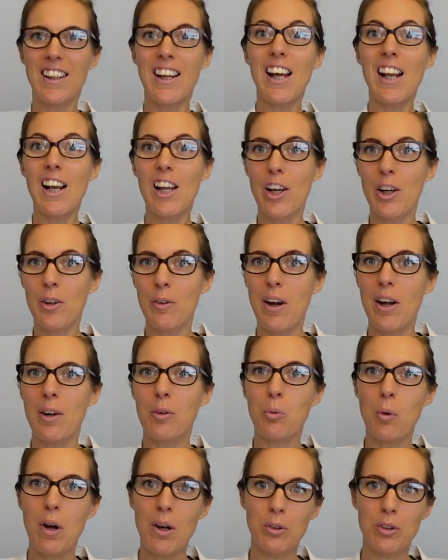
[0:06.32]
Hello
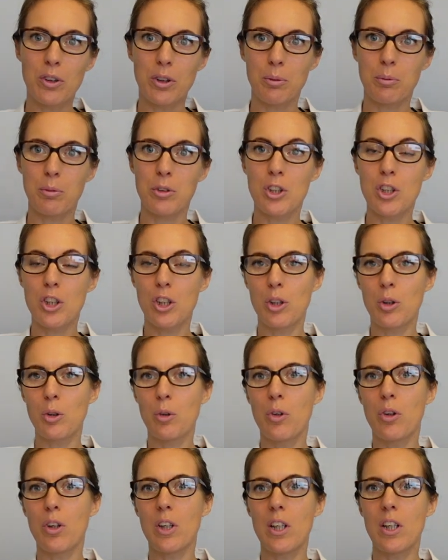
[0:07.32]
and welcome
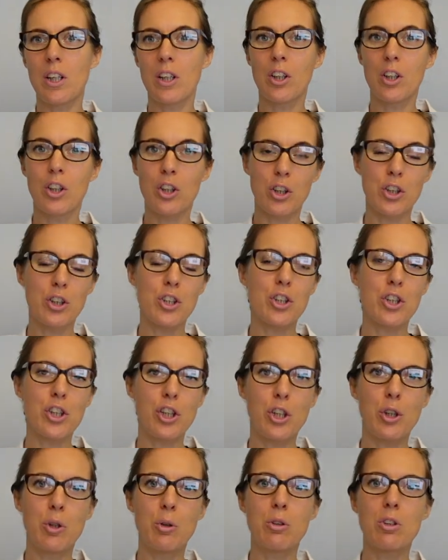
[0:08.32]
to the Good
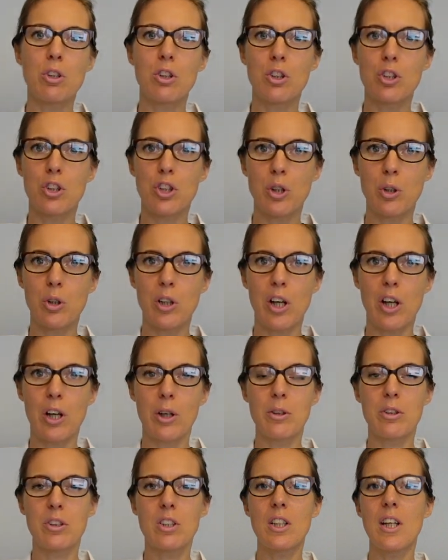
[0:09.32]
News
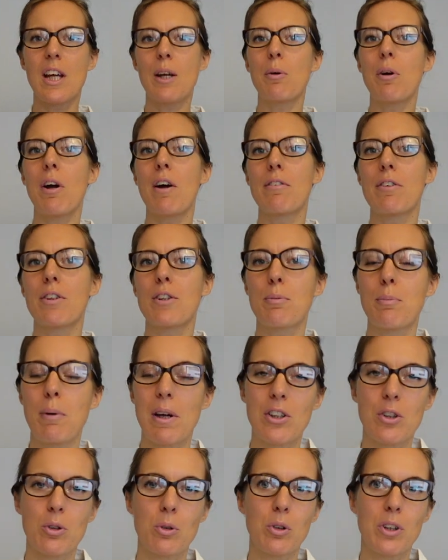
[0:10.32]
Studios. Today we have a
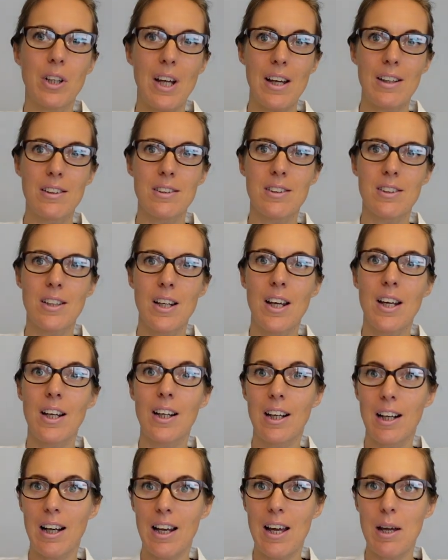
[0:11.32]
special guest,
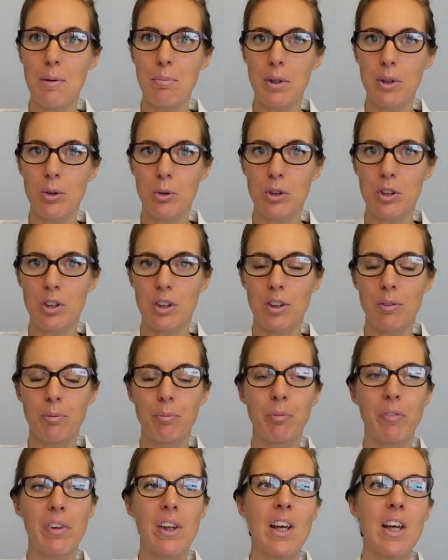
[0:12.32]
Claire Middleton.
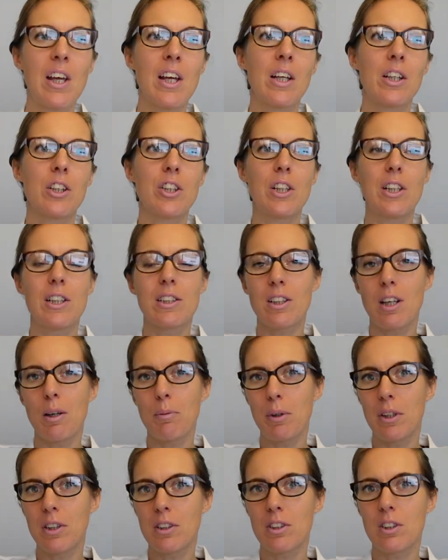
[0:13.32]
She's
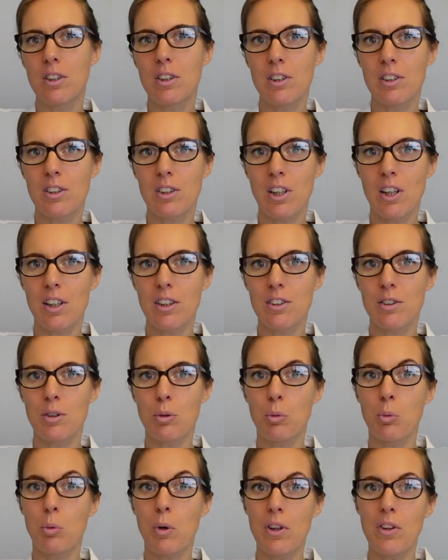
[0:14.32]
come in to discuss
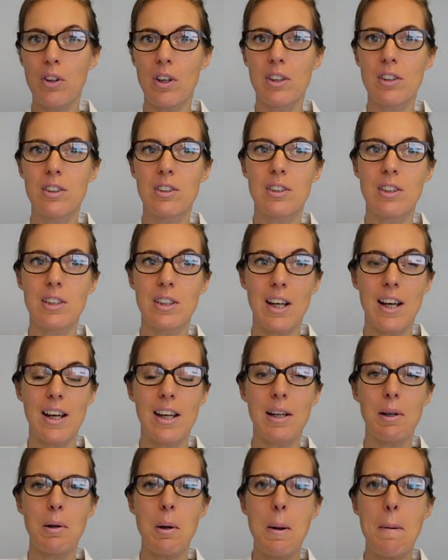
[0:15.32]
with us
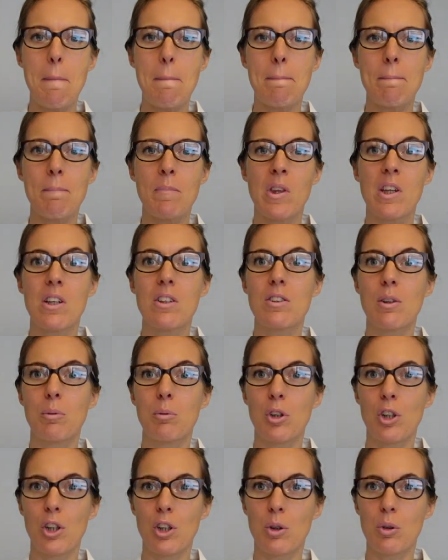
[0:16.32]
today some
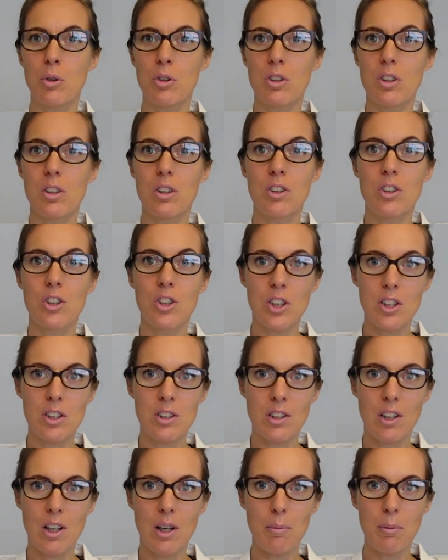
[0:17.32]
news that's
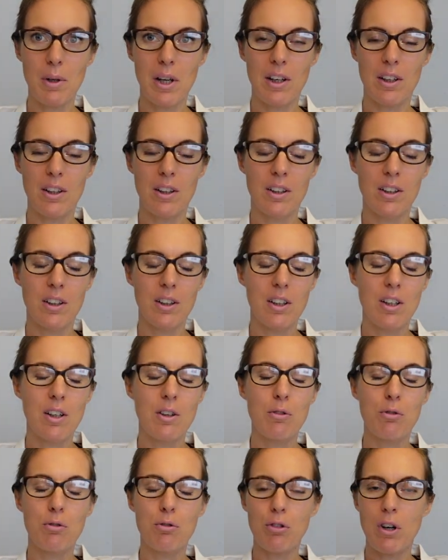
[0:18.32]
just come in,
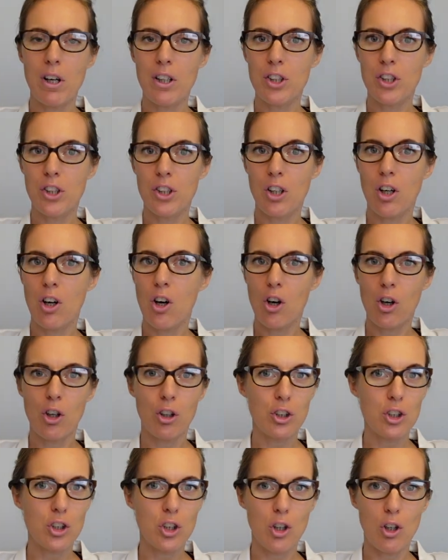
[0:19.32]
fresh,
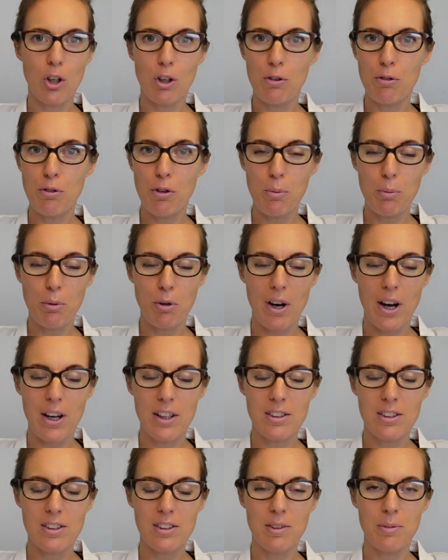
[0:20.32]
hot, off the
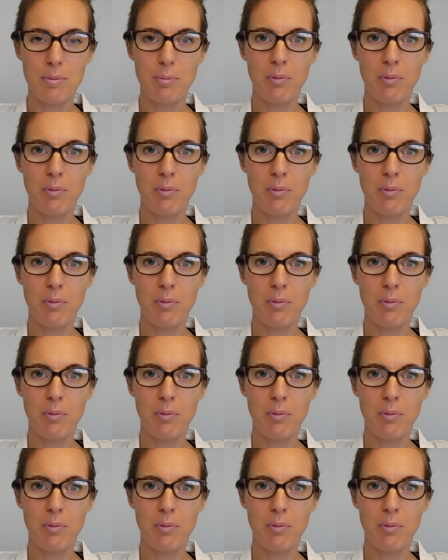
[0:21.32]
press.